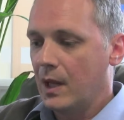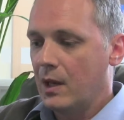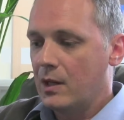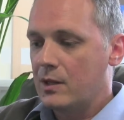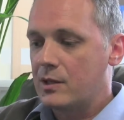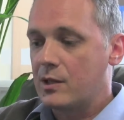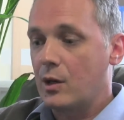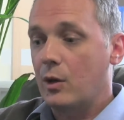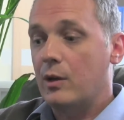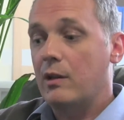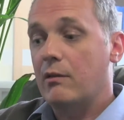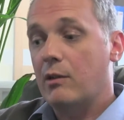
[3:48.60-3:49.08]

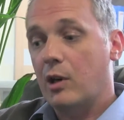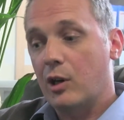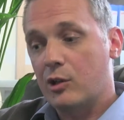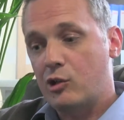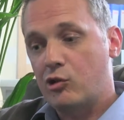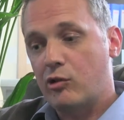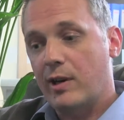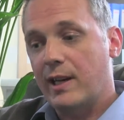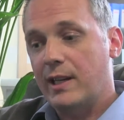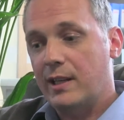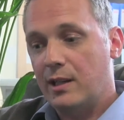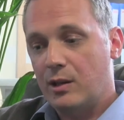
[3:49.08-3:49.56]
So there are
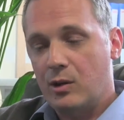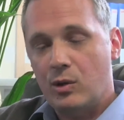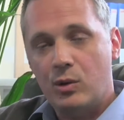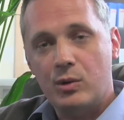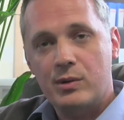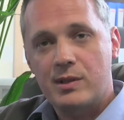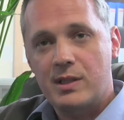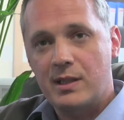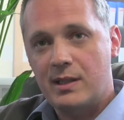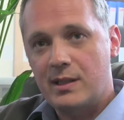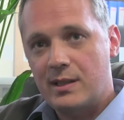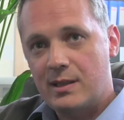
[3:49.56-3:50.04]
training
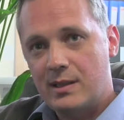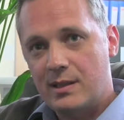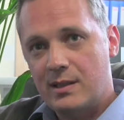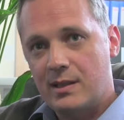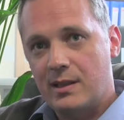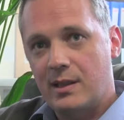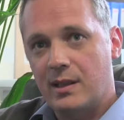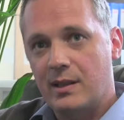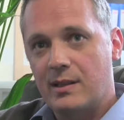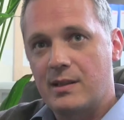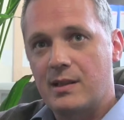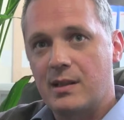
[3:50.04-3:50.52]
courses
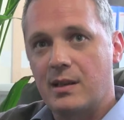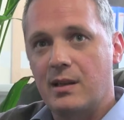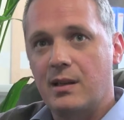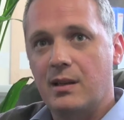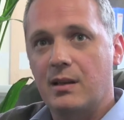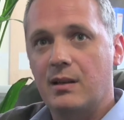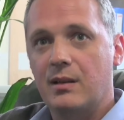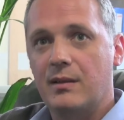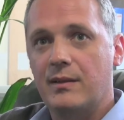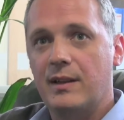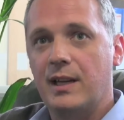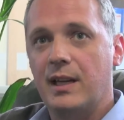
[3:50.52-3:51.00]
that
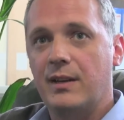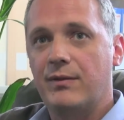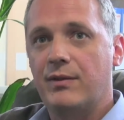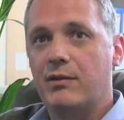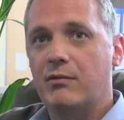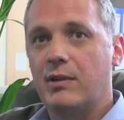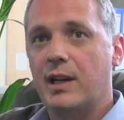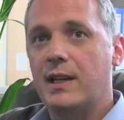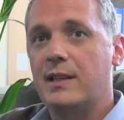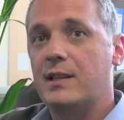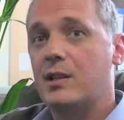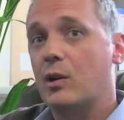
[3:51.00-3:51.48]
are there
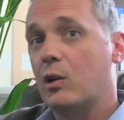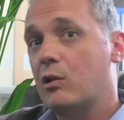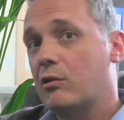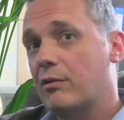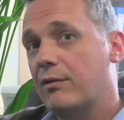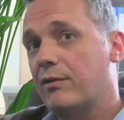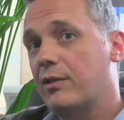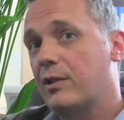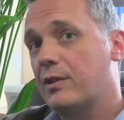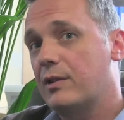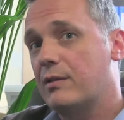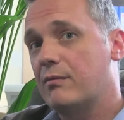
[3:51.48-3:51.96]
for
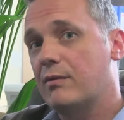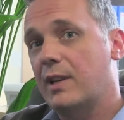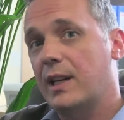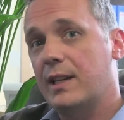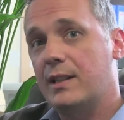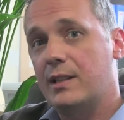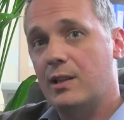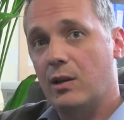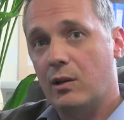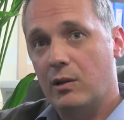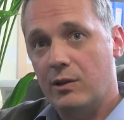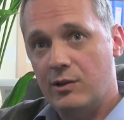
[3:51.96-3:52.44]
radiographers and
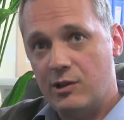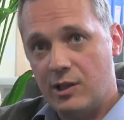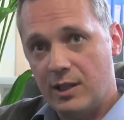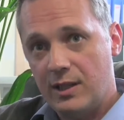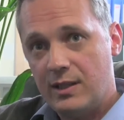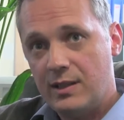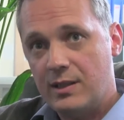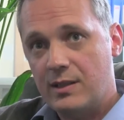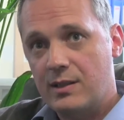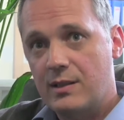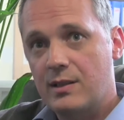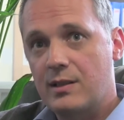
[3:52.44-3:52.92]

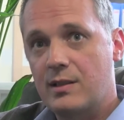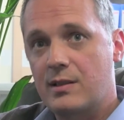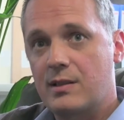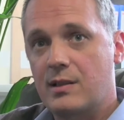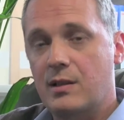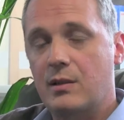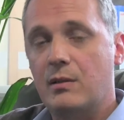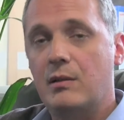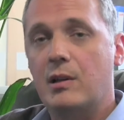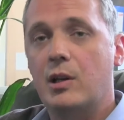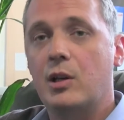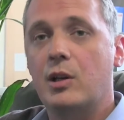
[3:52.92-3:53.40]
radiologists
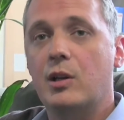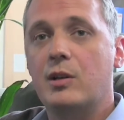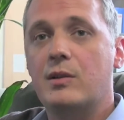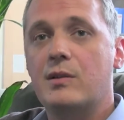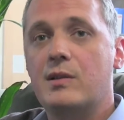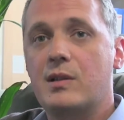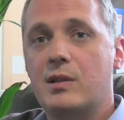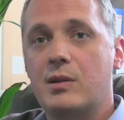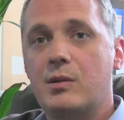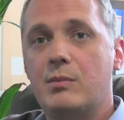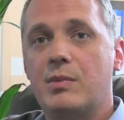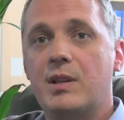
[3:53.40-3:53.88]
to learn
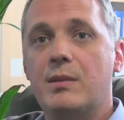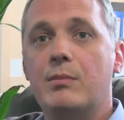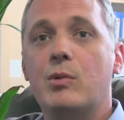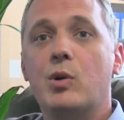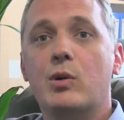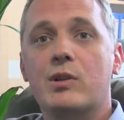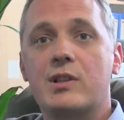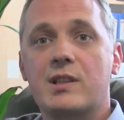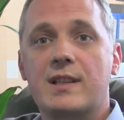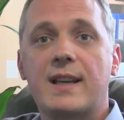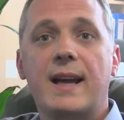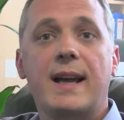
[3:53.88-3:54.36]
to be
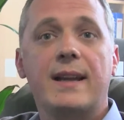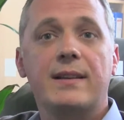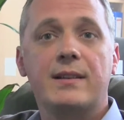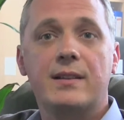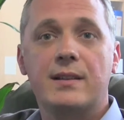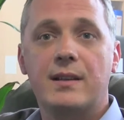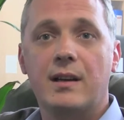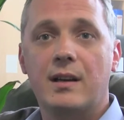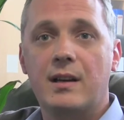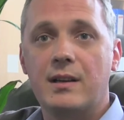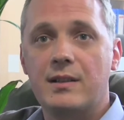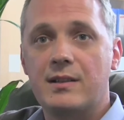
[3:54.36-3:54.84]
more
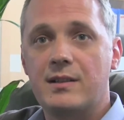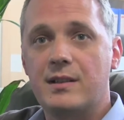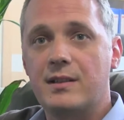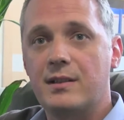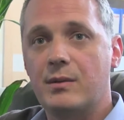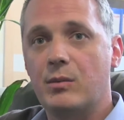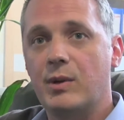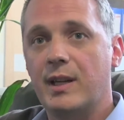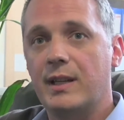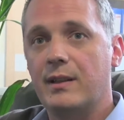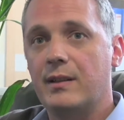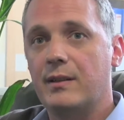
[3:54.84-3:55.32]
standardised in
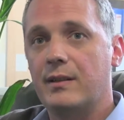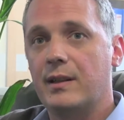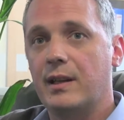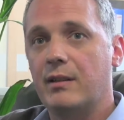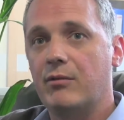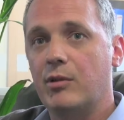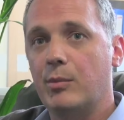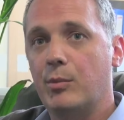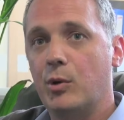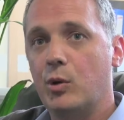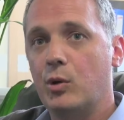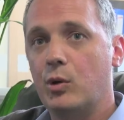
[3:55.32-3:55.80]
the way that they
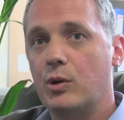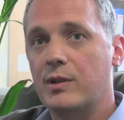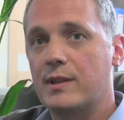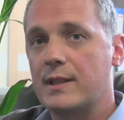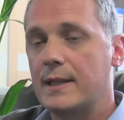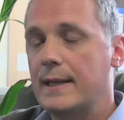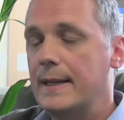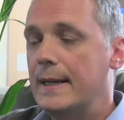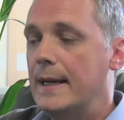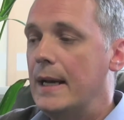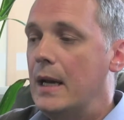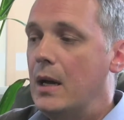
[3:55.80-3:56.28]
report.
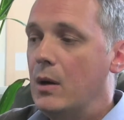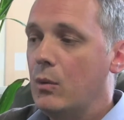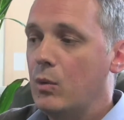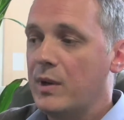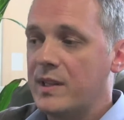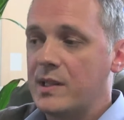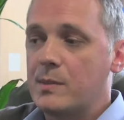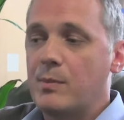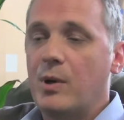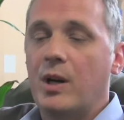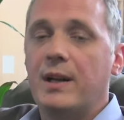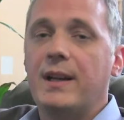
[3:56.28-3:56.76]

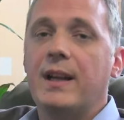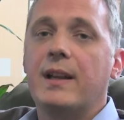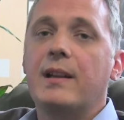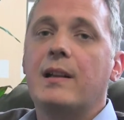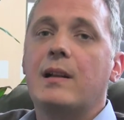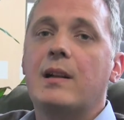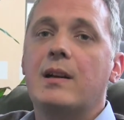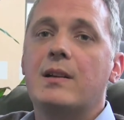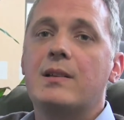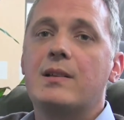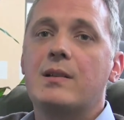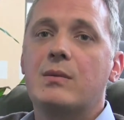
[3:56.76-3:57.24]
With Spine
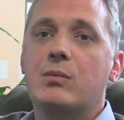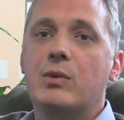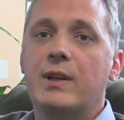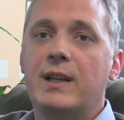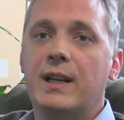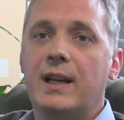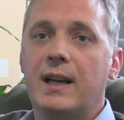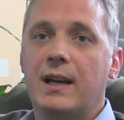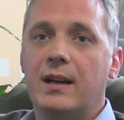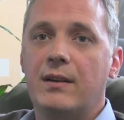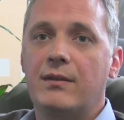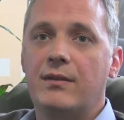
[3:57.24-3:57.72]
Analyzer
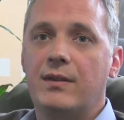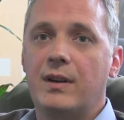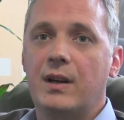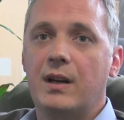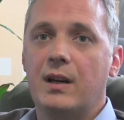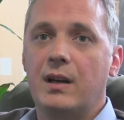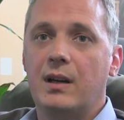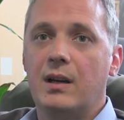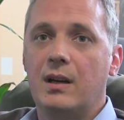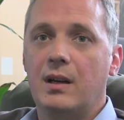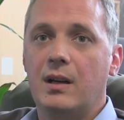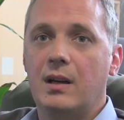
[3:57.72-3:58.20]
we have
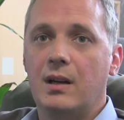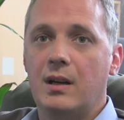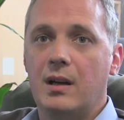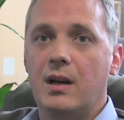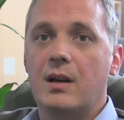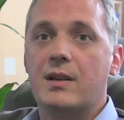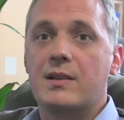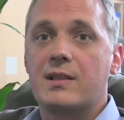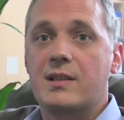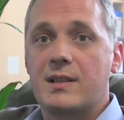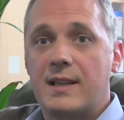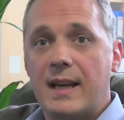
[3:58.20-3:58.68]

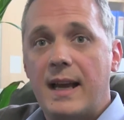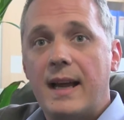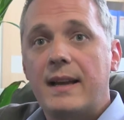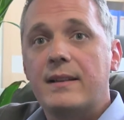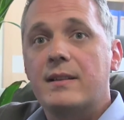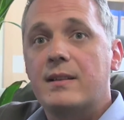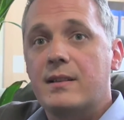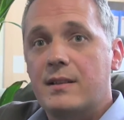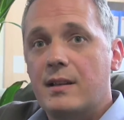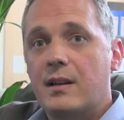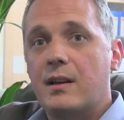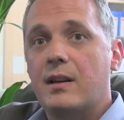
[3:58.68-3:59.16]
a
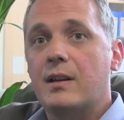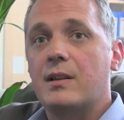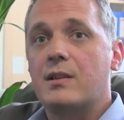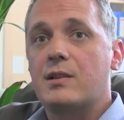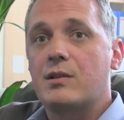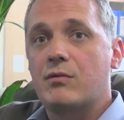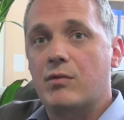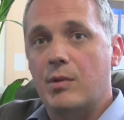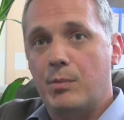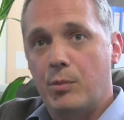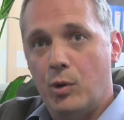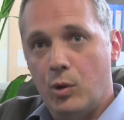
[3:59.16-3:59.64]

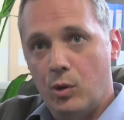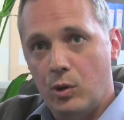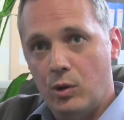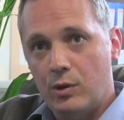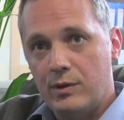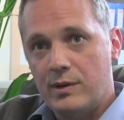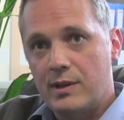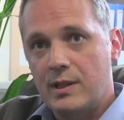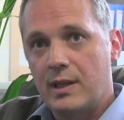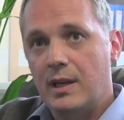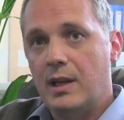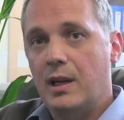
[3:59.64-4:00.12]
standardised
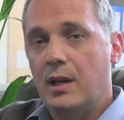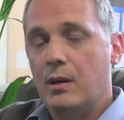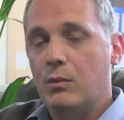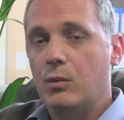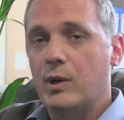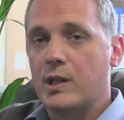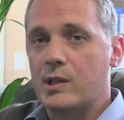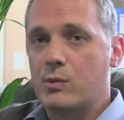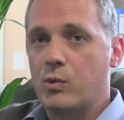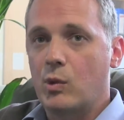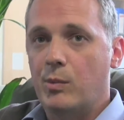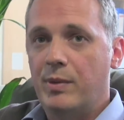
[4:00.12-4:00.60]
report which